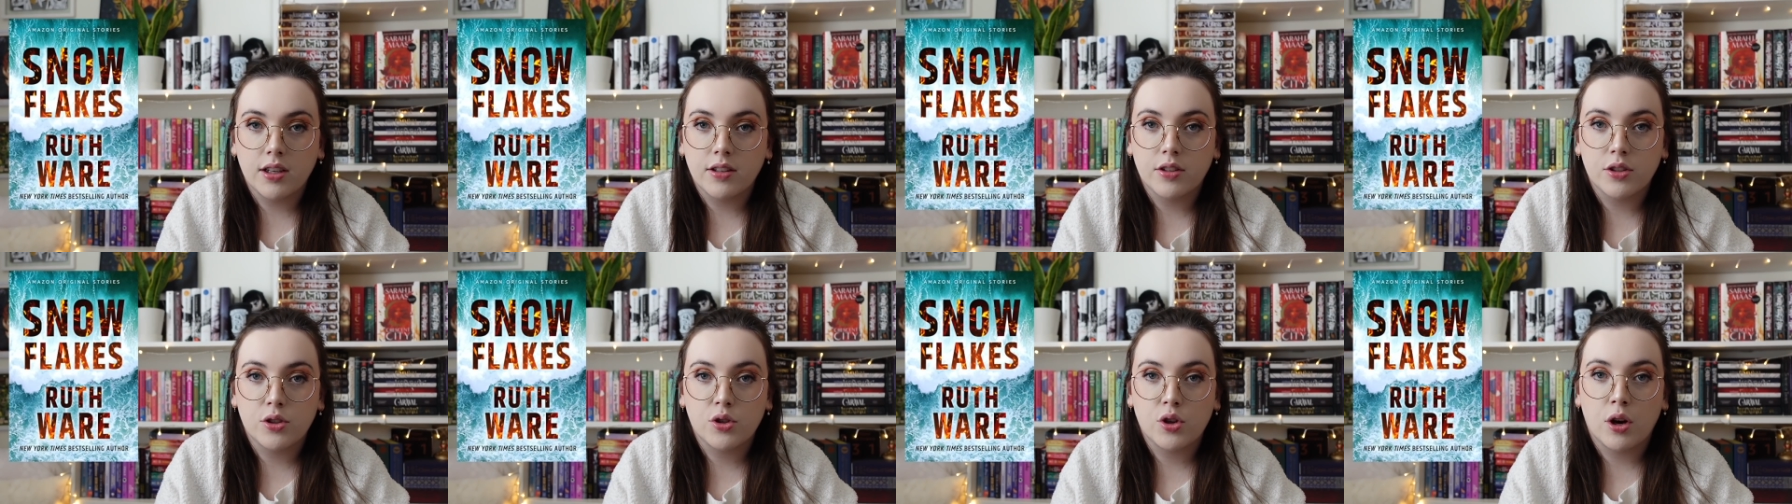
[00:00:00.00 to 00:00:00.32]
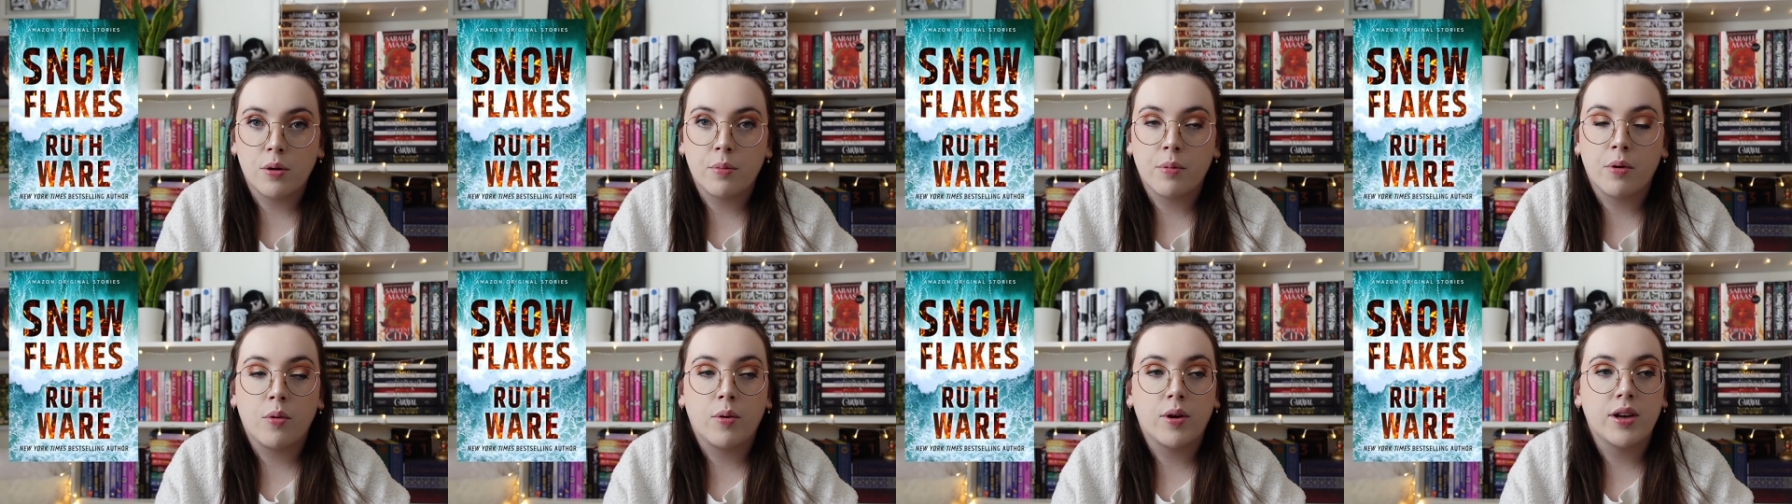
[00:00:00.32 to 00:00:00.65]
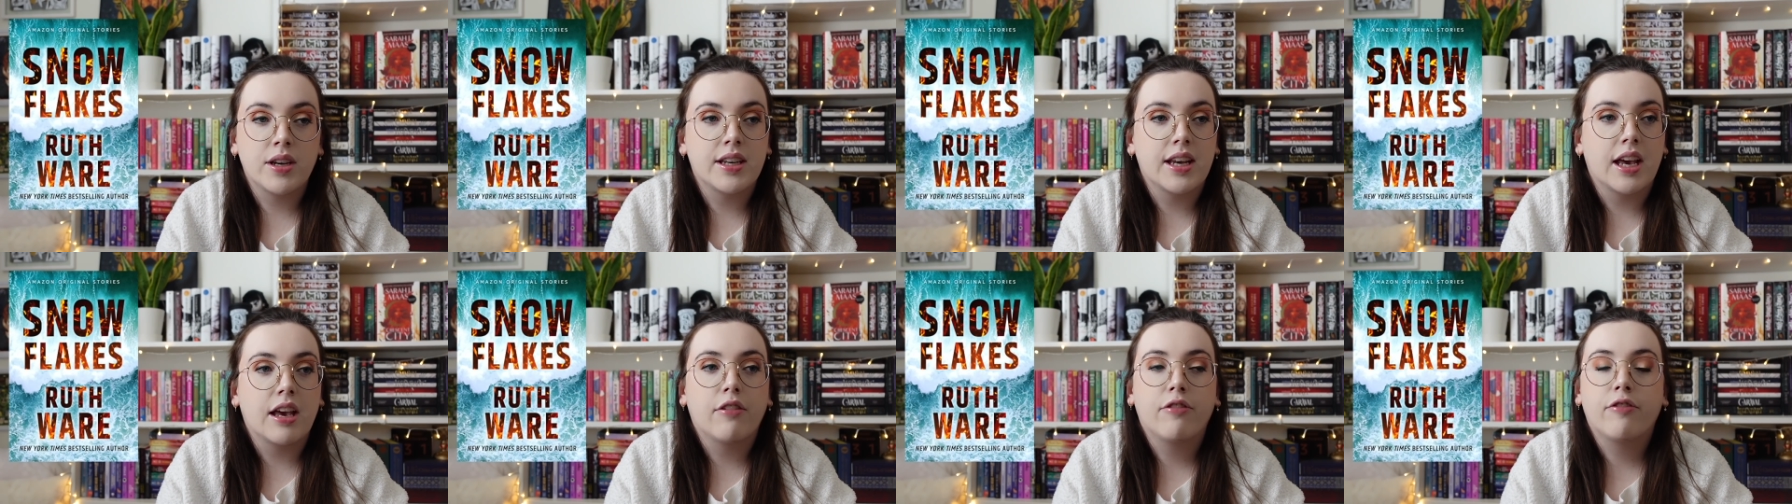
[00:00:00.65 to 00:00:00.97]
on the treadmill one
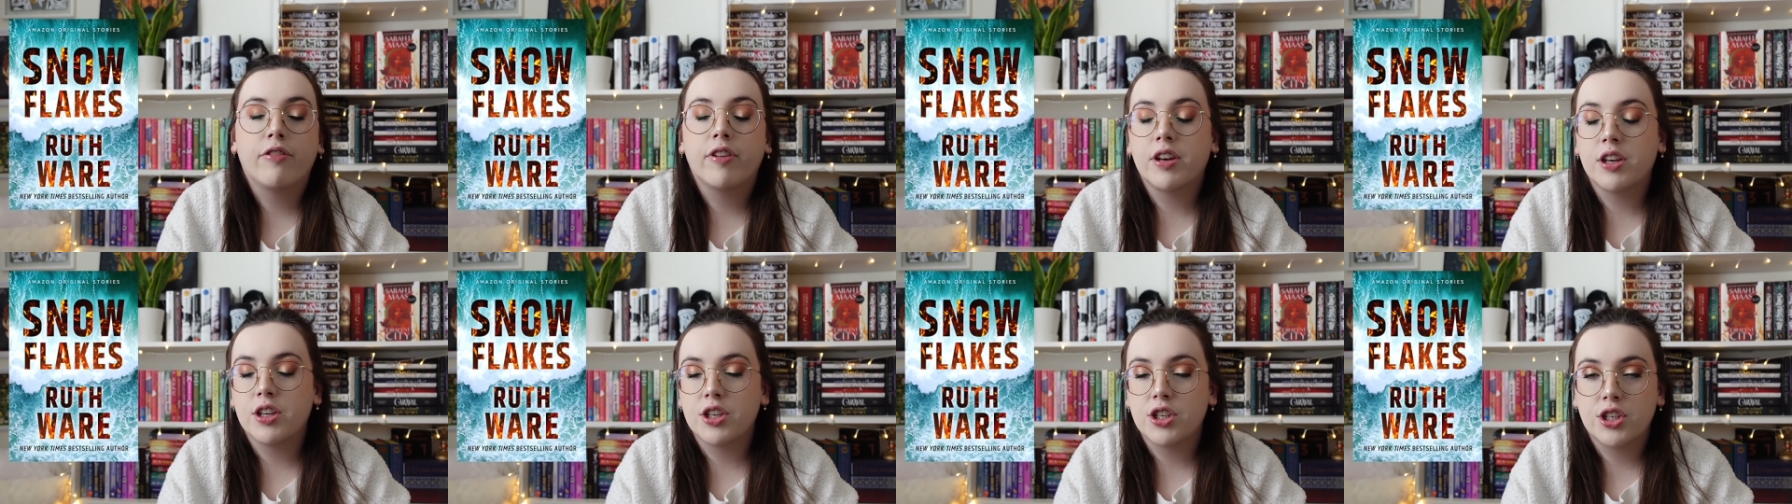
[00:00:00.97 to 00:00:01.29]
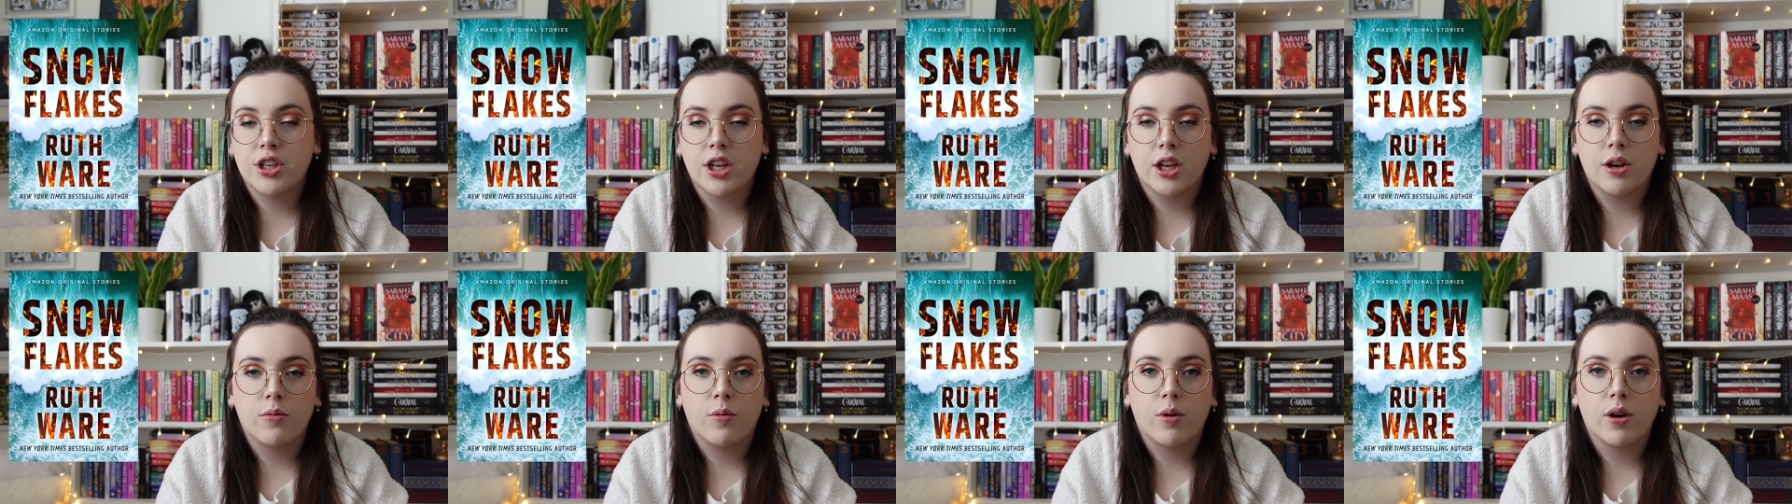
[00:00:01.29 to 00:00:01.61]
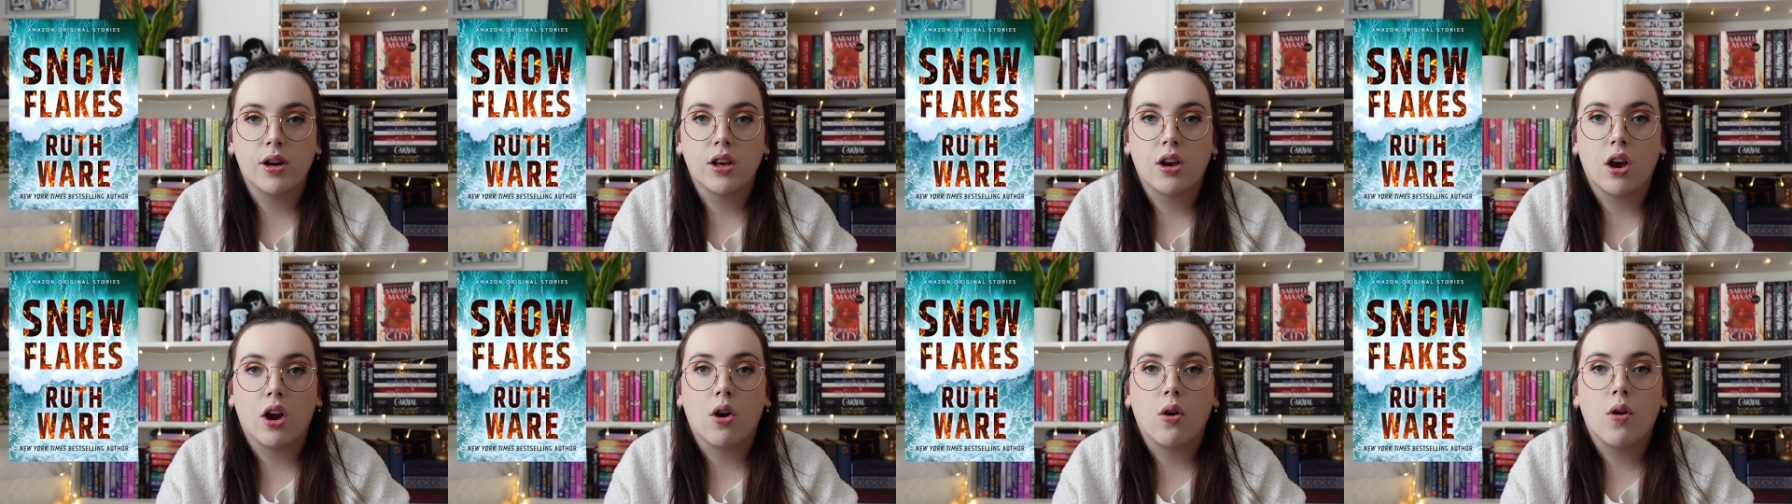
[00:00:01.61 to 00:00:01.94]
day, finished it in
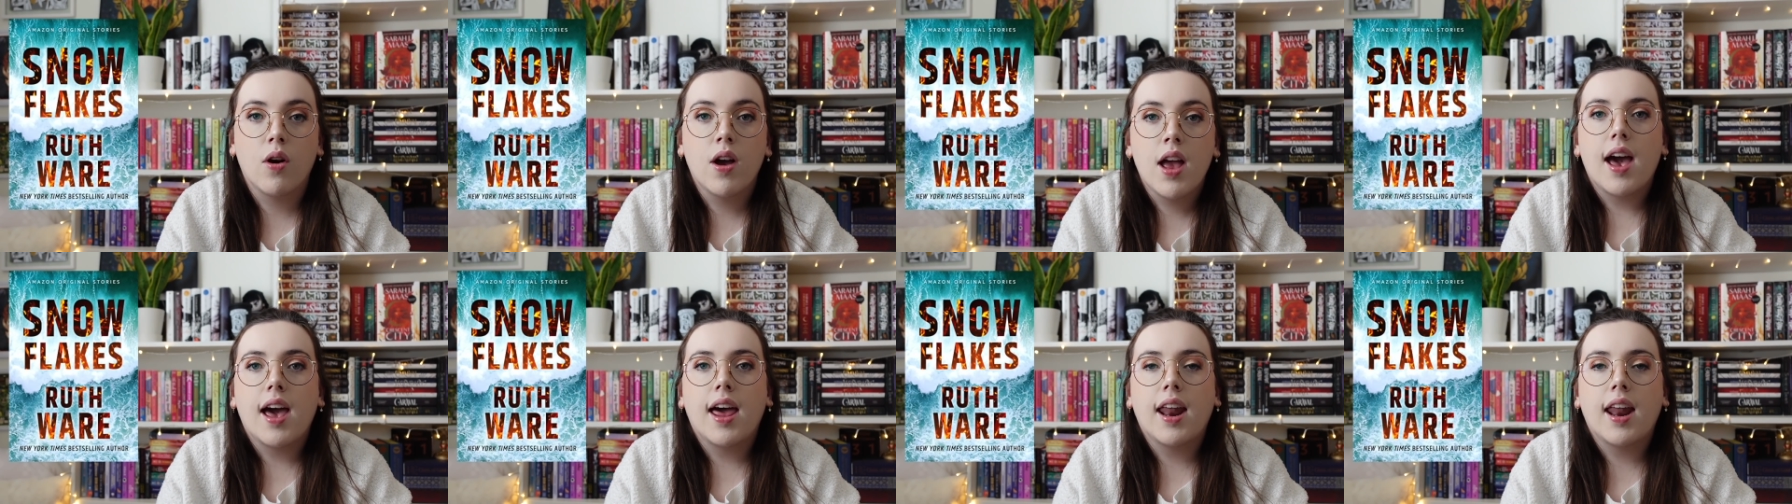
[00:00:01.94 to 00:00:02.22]
one go.